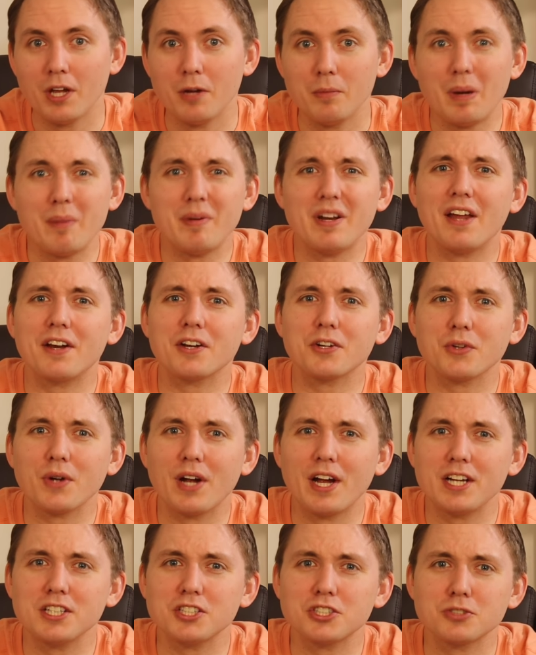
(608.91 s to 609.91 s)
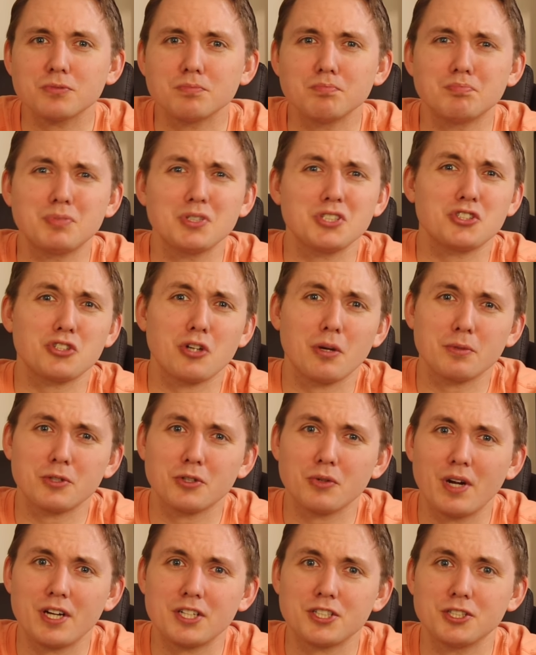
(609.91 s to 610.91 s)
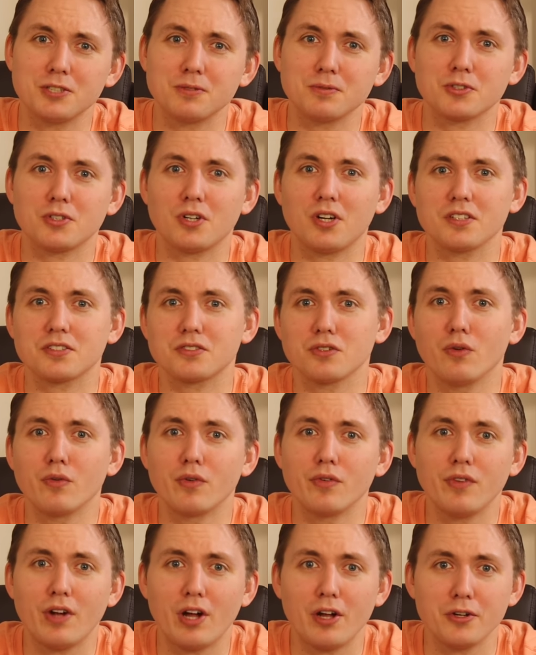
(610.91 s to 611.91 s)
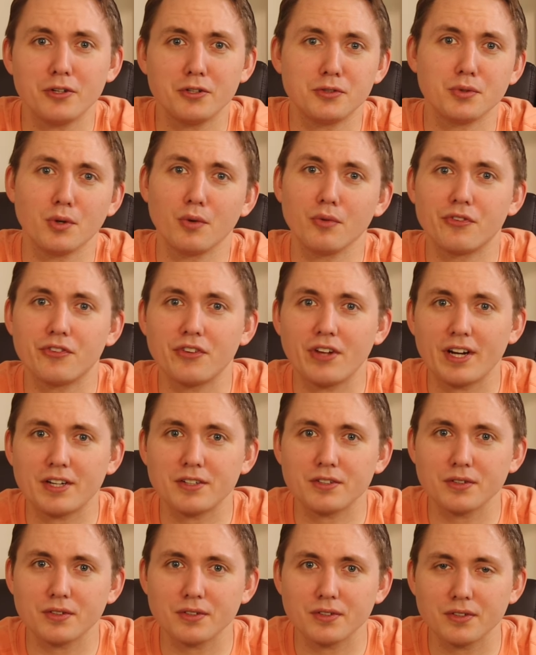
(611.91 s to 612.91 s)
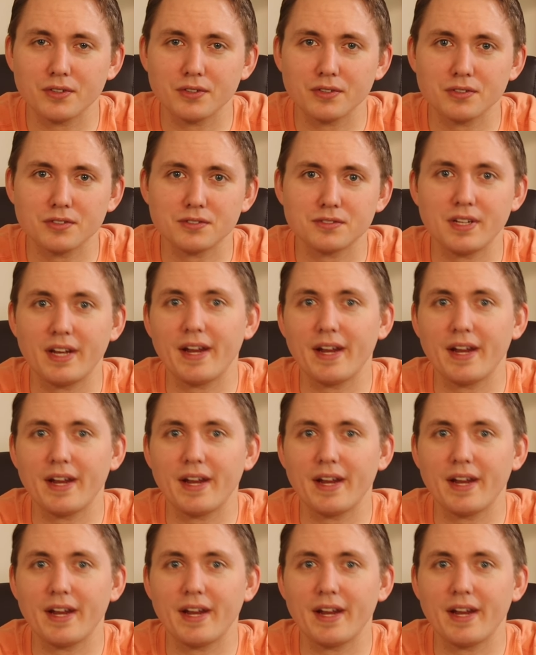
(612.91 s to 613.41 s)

Maybe not a crash, but a sharp correction across overvalued growth sectors,